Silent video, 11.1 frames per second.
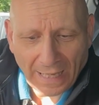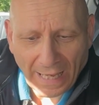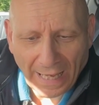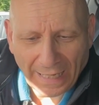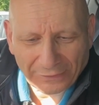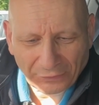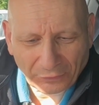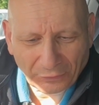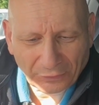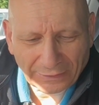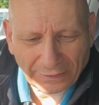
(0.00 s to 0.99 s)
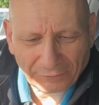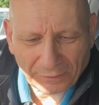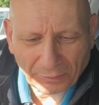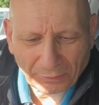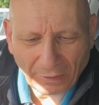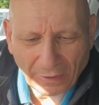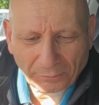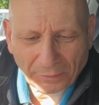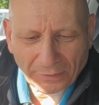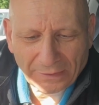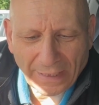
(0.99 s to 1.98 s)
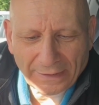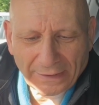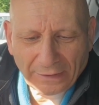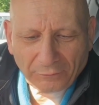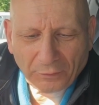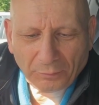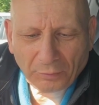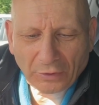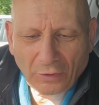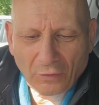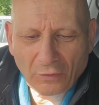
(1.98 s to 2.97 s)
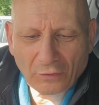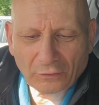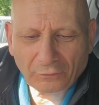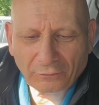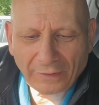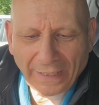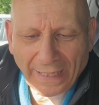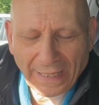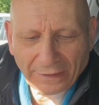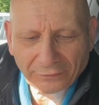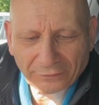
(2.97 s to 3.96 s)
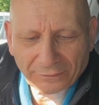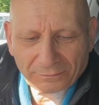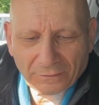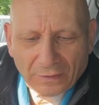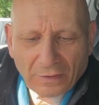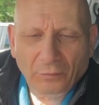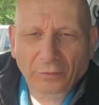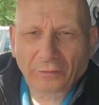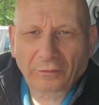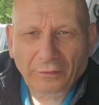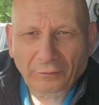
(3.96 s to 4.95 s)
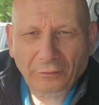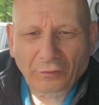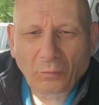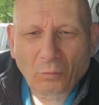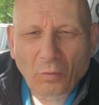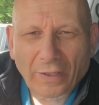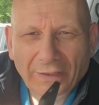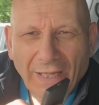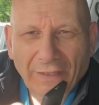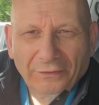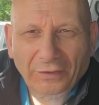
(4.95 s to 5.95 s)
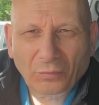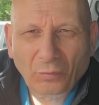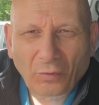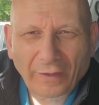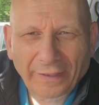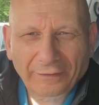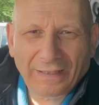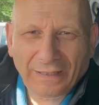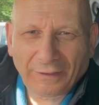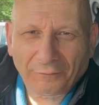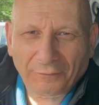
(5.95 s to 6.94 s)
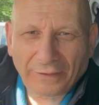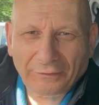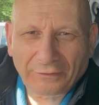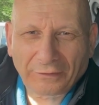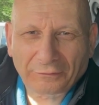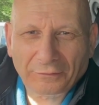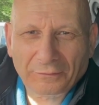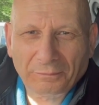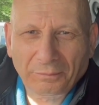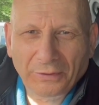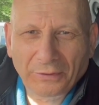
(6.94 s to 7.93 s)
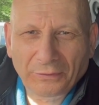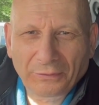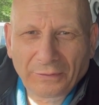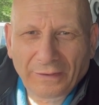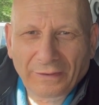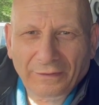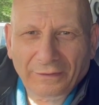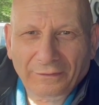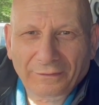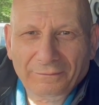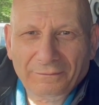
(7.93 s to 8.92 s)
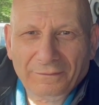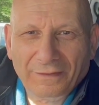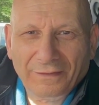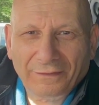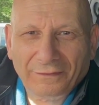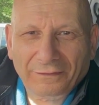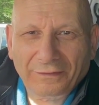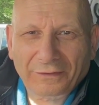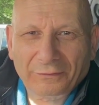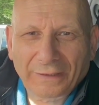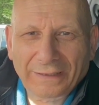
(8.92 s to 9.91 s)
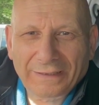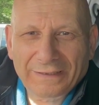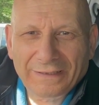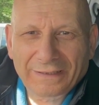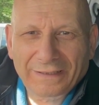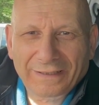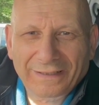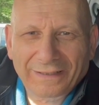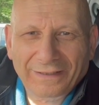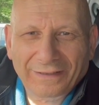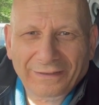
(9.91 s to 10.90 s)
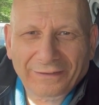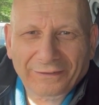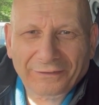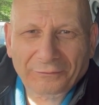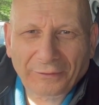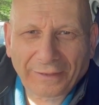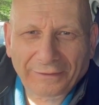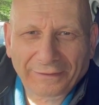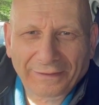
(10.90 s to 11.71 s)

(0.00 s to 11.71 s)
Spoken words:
and you could leave your boot open, and then if you put it on flash, which is the top one under the white, it flashes from blue to green to red,